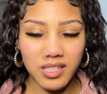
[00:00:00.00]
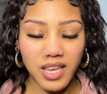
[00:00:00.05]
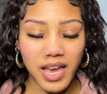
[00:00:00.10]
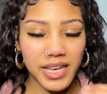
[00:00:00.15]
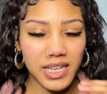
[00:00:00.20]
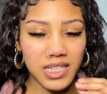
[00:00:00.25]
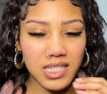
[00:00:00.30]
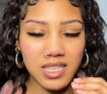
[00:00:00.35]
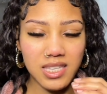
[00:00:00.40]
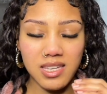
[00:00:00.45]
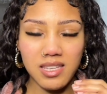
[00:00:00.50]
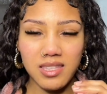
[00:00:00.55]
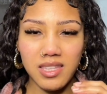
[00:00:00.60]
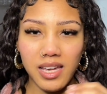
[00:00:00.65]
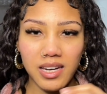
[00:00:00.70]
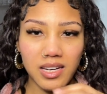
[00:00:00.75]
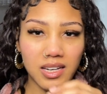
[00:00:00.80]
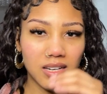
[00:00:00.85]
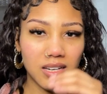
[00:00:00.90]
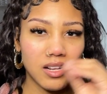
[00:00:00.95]
I intend
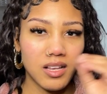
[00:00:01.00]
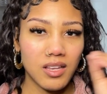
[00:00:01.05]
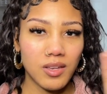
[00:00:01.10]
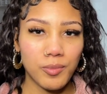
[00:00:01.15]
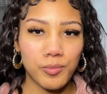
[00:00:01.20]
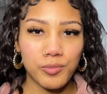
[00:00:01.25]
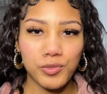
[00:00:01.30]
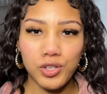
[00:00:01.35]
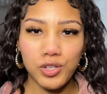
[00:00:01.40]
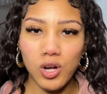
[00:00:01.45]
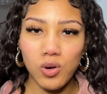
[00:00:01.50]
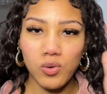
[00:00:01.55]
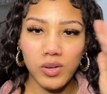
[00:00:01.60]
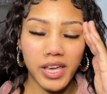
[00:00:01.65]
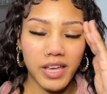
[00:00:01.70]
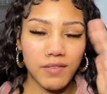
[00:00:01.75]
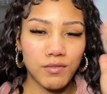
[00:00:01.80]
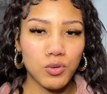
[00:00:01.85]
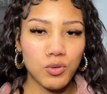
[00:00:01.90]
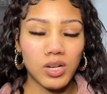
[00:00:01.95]
that it,
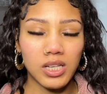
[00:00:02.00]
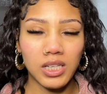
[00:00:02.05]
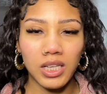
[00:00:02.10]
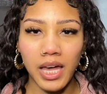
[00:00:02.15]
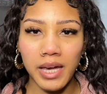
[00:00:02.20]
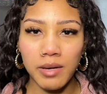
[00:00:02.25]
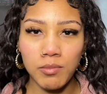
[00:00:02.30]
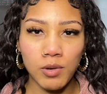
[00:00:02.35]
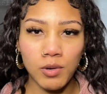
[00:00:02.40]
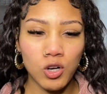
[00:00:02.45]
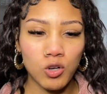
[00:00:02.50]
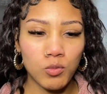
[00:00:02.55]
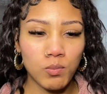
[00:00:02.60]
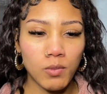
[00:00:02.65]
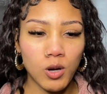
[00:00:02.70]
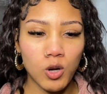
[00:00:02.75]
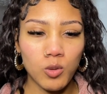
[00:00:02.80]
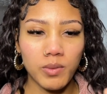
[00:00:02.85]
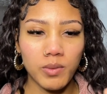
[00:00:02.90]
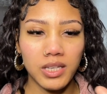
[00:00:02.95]
gave you a light bulb
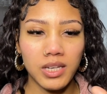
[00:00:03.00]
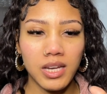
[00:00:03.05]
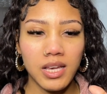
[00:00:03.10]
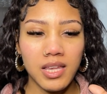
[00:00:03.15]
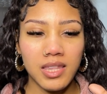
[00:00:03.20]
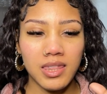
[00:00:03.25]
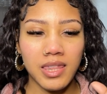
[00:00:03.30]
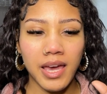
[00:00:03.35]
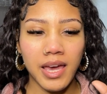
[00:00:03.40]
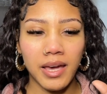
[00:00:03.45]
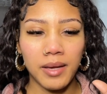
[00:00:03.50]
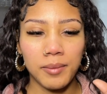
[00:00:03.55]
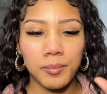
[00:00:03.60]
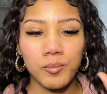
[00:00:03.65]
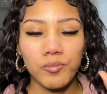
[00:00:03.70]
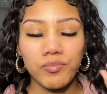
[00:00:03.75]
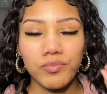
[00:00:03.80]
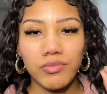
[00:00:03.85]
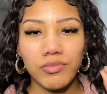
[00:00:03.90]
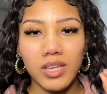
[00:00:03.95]
moment, that
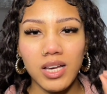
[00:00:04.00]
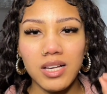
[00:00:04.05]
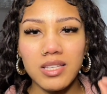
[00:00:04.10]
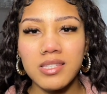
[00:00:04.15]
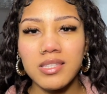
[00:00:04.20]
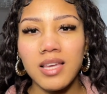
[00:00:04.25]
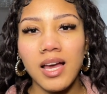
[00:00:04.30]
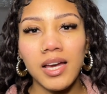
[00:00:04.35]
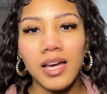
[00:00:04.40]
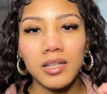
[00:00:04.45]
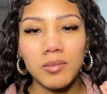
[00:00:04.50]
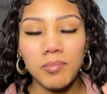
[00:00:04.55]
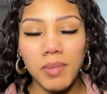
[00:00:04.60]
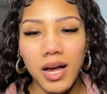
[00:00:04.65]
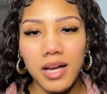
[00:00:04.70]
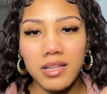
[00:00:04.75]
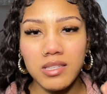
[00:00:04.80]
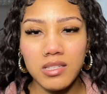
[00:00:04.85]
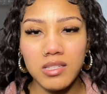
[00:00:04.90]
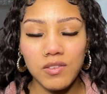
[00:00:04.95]
assign
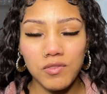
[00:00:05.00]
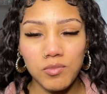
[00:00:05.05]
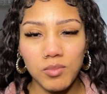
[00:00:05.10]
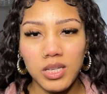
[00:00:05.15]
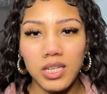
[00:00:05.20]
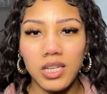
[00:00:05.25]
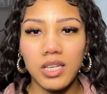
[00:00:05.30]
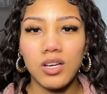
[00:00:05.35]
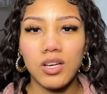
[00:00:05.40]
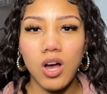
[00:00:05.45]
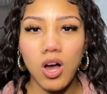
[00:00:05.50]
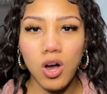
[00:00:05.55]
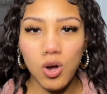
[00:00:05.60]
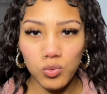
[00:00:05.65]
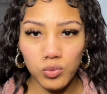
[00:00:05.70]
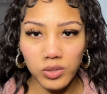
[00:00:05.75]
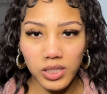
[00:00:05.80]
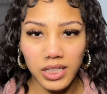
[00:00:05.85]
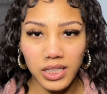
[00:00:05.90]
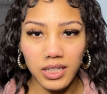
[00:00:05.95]
positive meaning
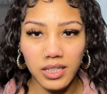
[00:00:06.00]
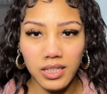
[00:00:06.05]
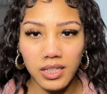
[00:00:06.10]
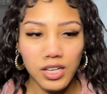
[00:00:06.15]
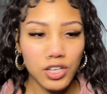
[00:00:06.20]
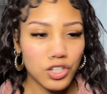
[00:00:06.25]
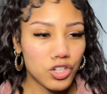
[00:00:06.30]
only.